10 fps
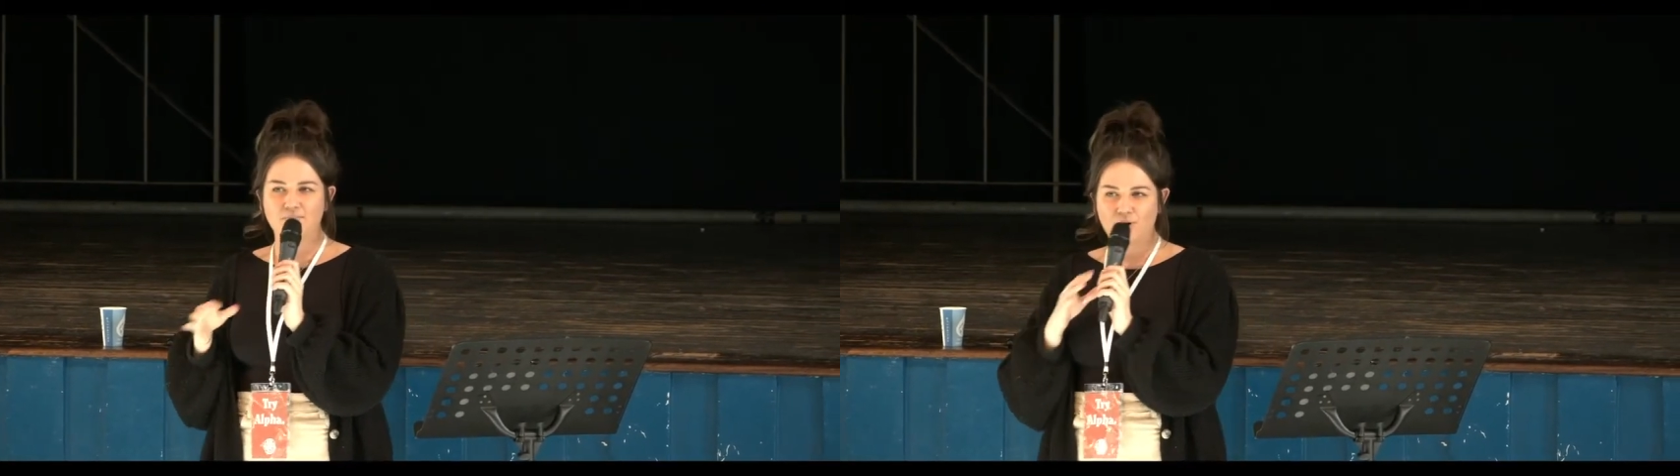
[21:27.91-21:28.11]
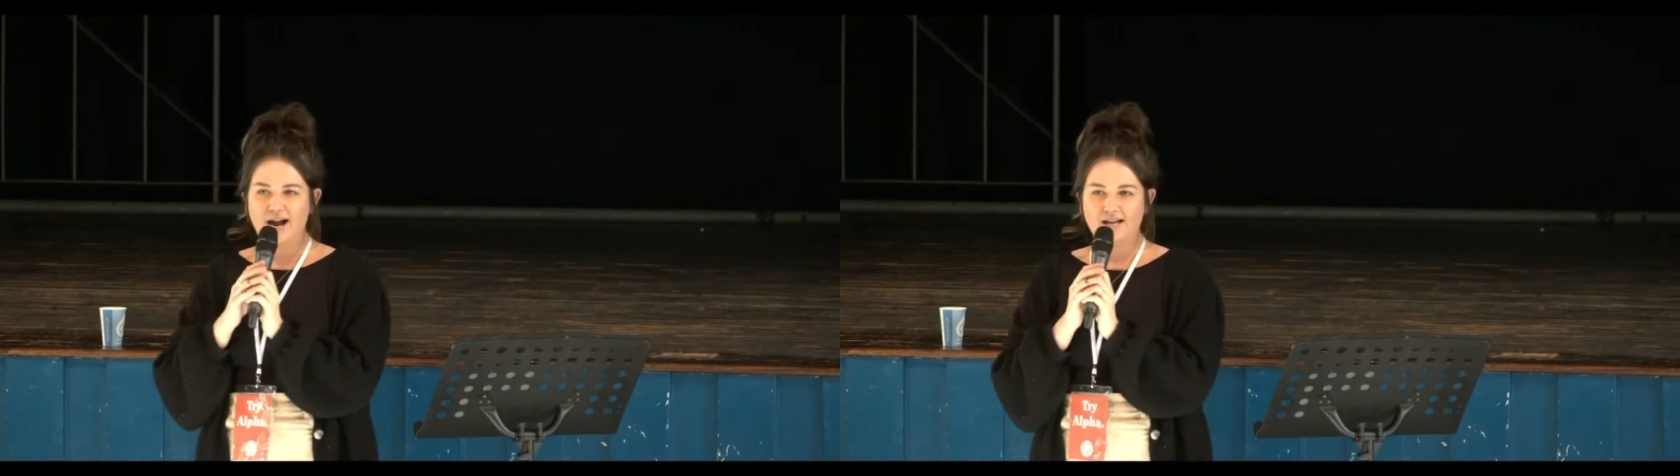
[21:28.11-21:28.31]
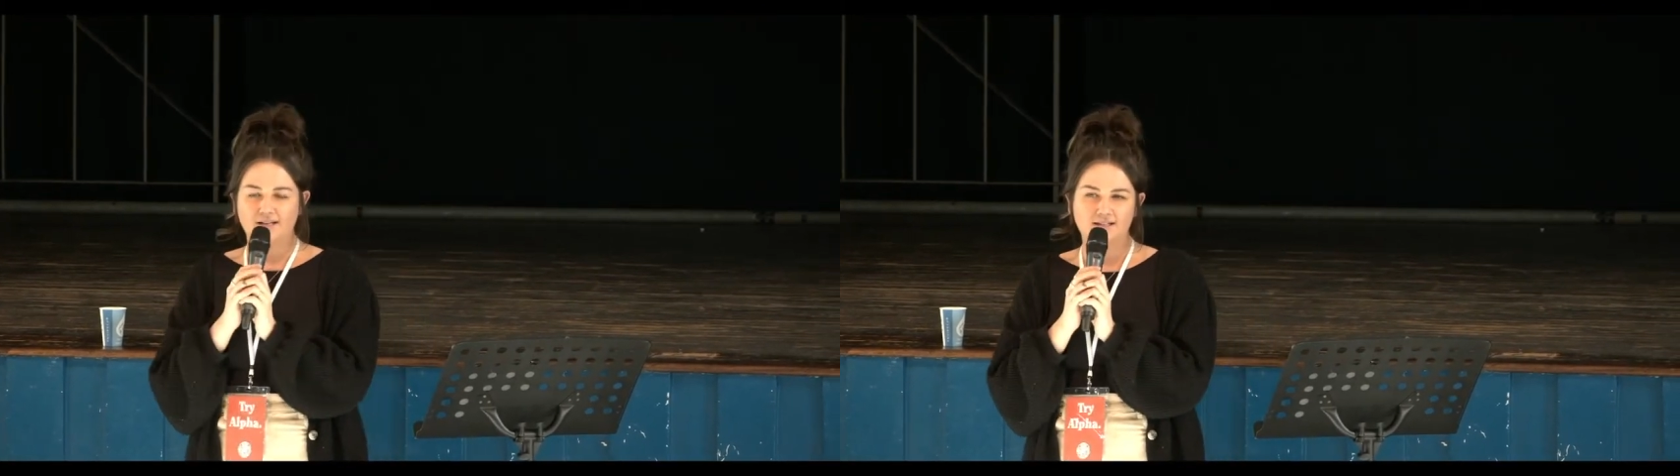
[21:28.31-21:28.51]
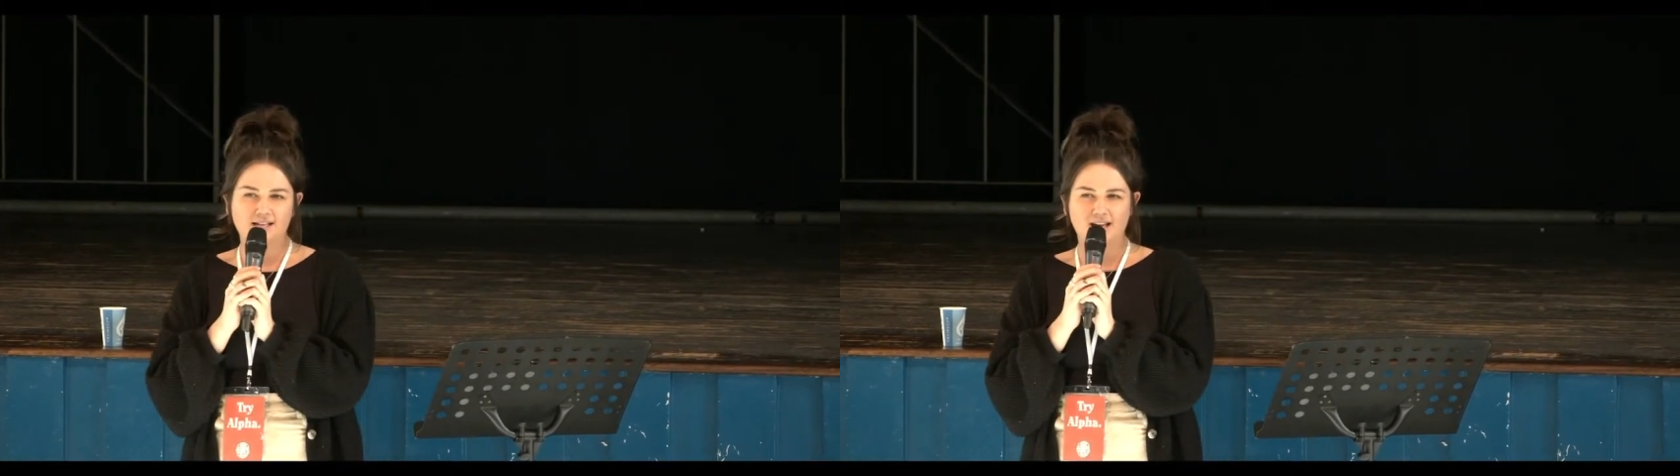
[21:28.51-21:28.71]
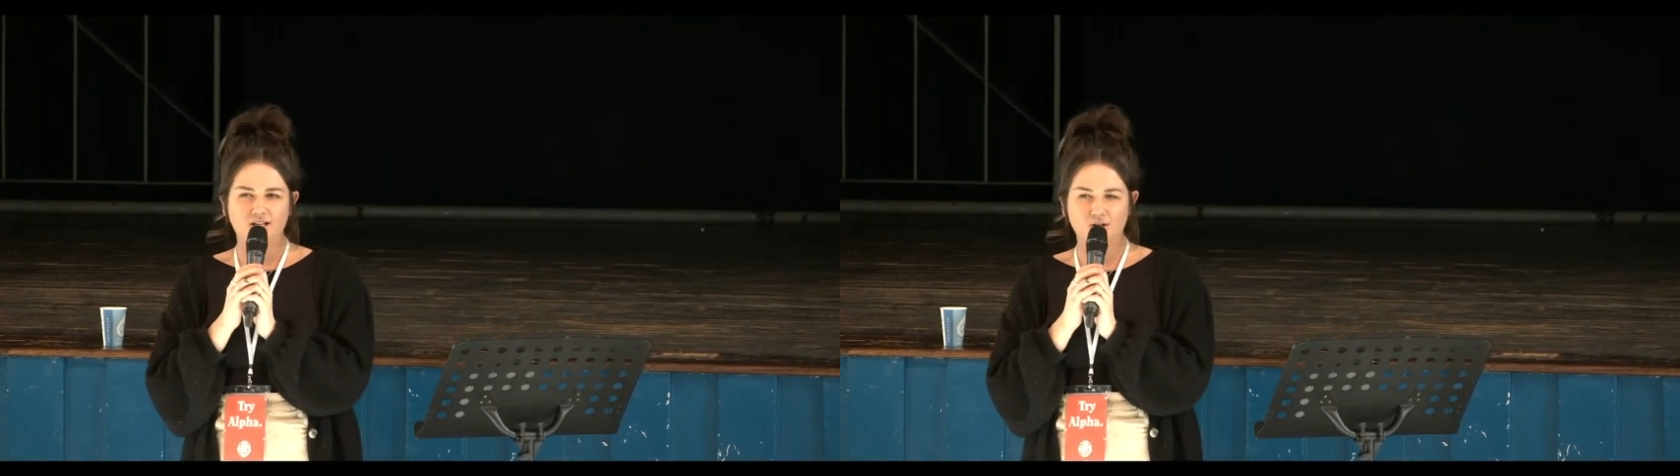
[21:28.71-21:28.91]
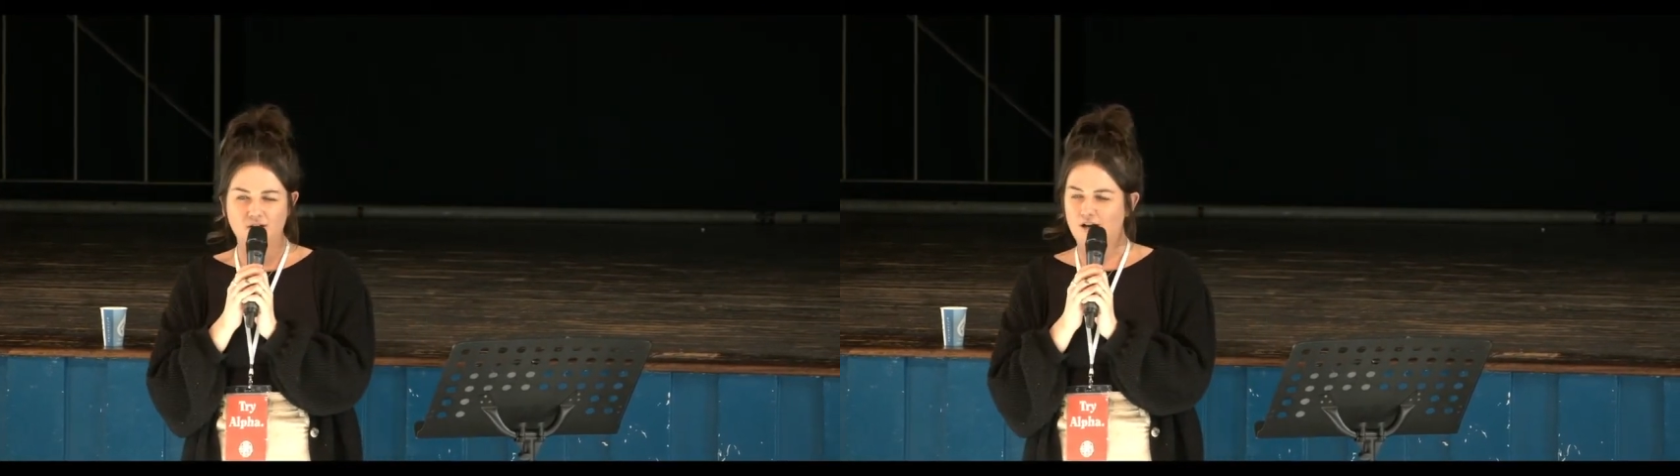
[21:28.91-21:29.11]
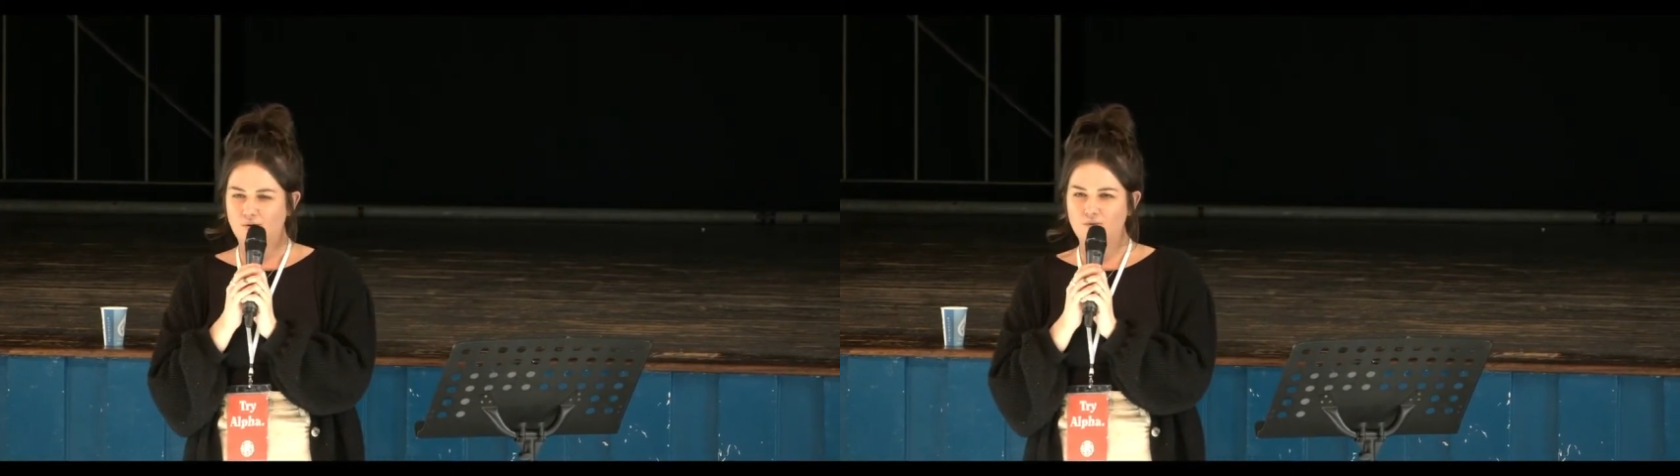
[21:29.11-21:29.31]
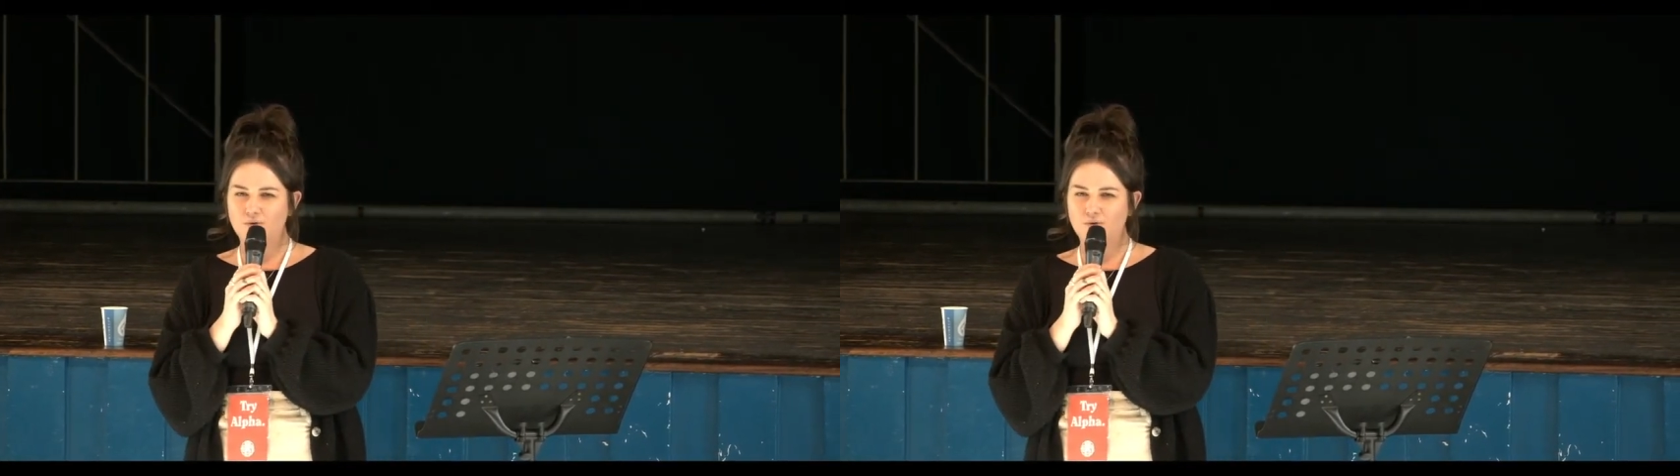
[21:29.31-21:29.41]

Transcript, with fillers: pray and say, you know,